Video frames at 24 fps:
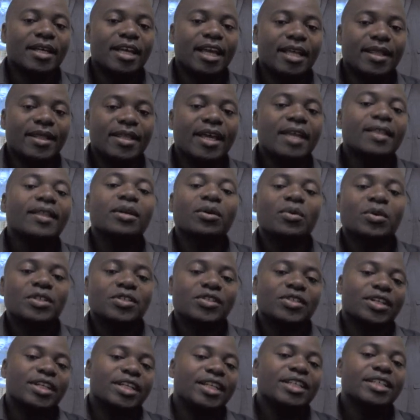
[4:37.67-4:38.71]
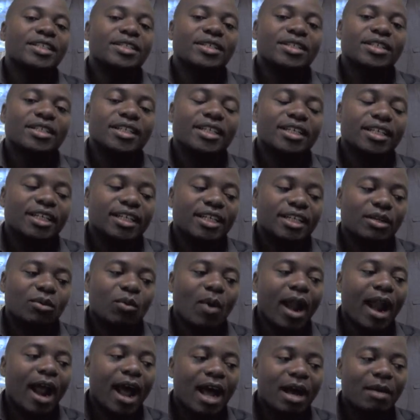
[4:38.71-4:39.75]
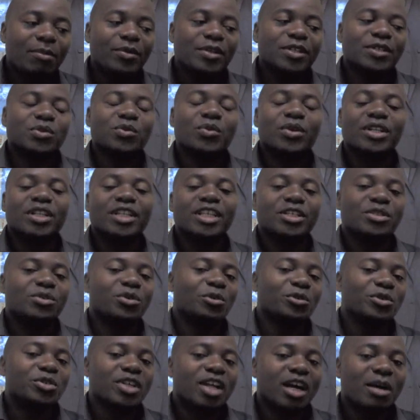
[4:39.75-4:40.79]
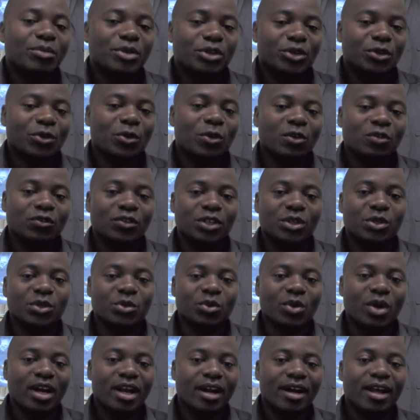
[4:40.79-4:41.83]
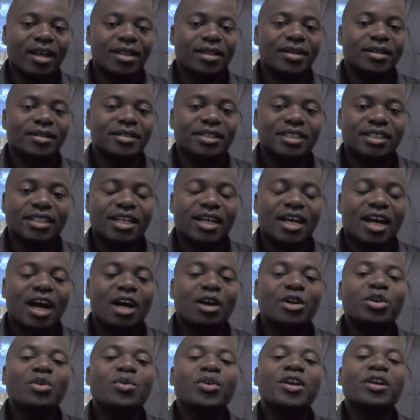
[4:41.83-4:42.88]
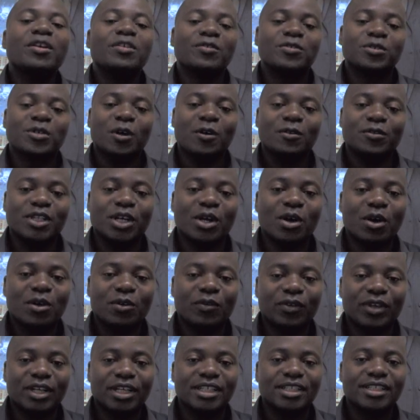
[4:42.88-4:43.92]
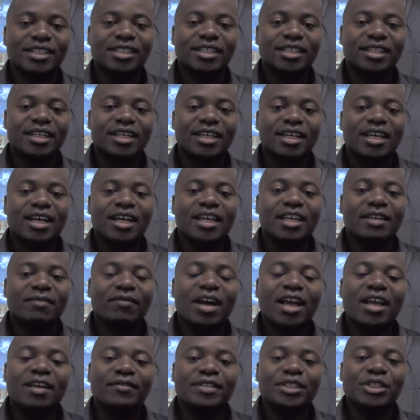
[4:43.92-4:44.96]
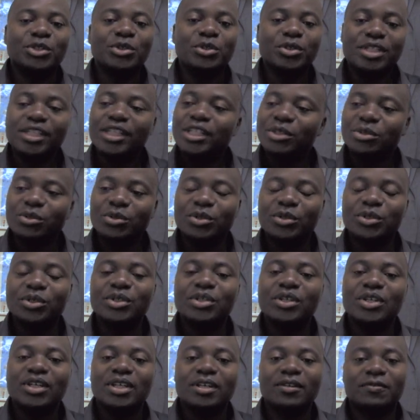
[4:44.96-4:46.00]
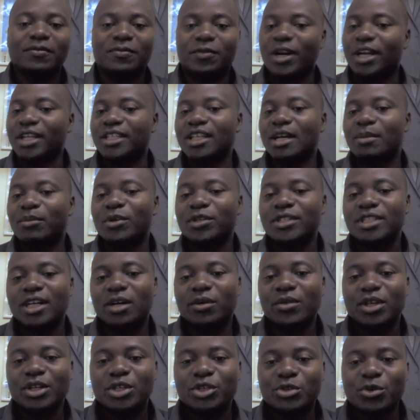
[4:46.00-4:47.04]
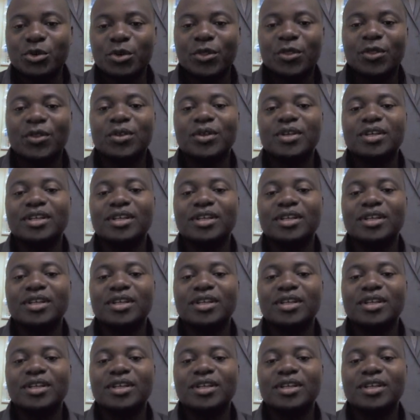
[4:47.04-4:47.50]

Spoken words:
And the other question is, what happens when these rules come into conflict with one another? How do we resolve the conflict? If I have a duty to, for example, tell the truth,